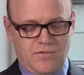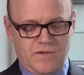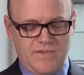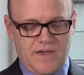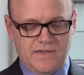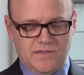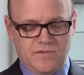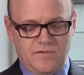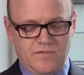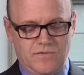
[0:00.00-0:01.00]
So let me
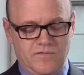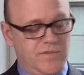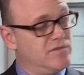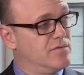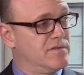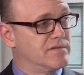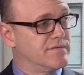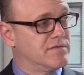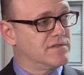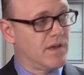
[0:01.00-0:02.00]
ask you, you've been doing
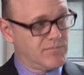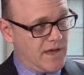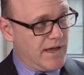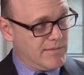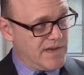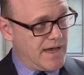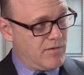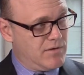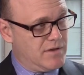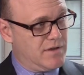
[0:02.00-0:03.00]
this for some time
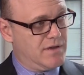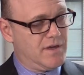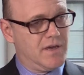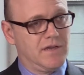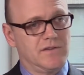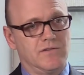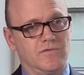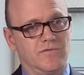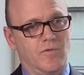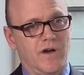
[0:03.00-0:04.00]
now, and
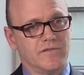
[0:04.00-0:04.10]
you've